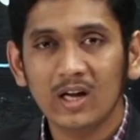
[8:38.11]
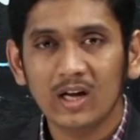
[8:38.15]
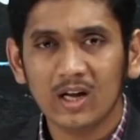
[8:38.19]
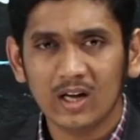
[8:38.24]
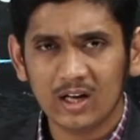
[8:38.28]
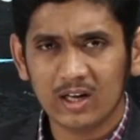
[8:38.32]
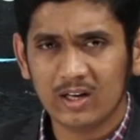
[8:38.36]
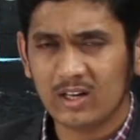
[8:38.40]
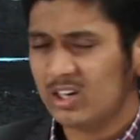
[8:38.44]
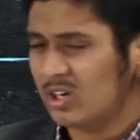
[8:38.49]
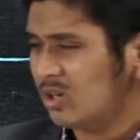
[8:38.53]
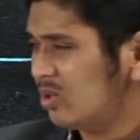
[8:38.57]

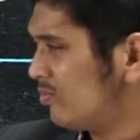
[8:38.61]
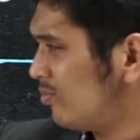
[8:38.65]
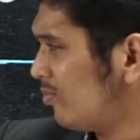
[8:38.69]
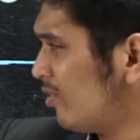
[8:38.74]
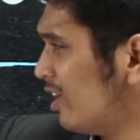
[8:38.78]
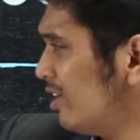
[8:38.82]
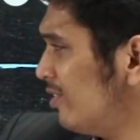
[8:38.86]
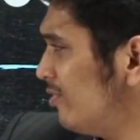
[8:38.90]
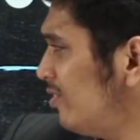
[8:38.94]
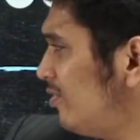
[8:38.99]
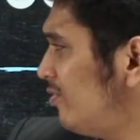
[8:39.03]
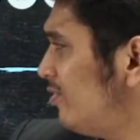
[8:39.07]
Around
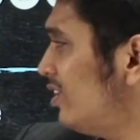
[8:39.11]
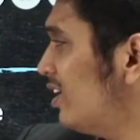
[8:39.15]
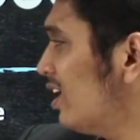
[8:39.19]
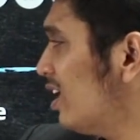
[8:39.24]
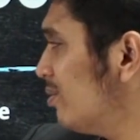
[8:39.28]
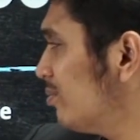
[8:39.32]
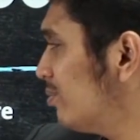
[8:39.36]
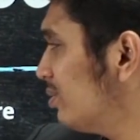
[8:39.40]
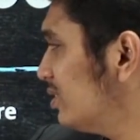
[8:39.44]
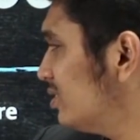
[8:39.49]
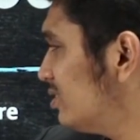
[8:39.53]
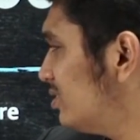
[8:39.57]

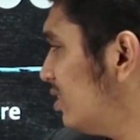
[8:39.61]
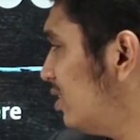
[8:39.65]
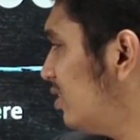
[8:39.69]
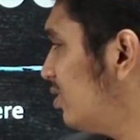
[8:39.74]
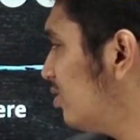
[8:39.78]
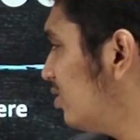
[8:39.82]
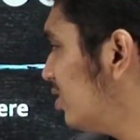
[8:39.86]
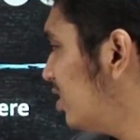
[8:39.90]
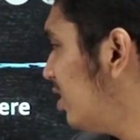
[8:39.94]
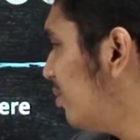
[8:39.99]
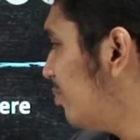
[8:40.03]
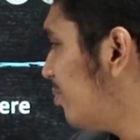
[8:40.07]
159 personnel
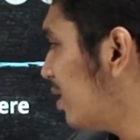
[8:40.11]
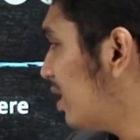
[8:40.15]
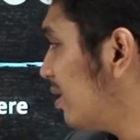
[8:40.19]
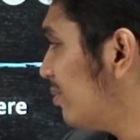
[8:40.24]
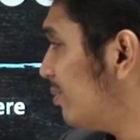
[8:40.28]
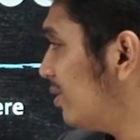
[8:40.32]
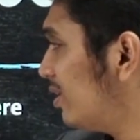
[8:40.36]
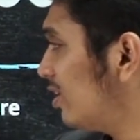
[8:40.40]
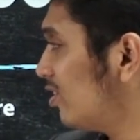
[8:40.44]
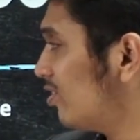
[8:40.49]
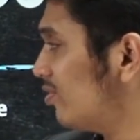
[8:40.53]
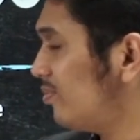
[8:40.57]
to the
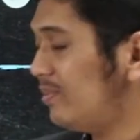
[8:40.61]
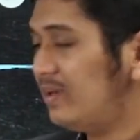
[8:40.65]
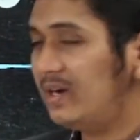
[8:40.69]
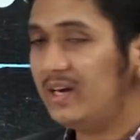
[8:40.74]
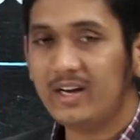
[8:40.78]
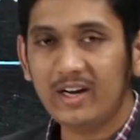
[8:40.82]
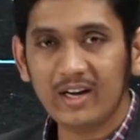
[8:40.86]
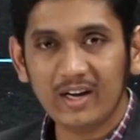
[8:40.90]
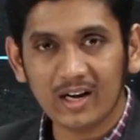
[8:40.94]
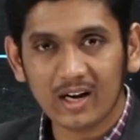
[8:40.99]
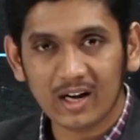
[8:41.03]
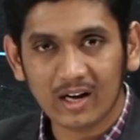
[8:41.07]
Department of
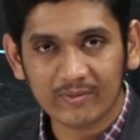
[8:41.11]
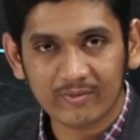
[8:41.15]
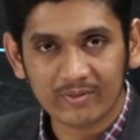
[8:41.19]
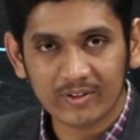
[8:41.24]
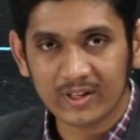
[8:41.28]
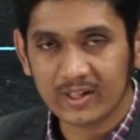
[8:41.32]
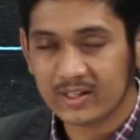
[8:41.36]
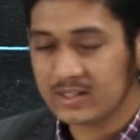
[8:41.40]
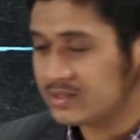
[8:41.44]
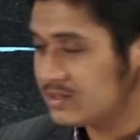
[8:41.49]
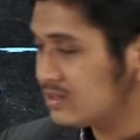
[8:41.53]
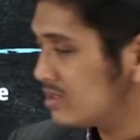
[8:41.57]
Military
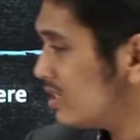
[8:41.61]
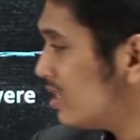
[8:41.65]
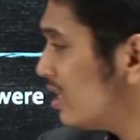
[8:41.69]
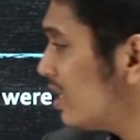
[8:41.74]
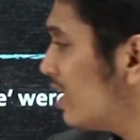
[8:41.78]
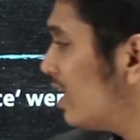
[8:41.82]
Affairs.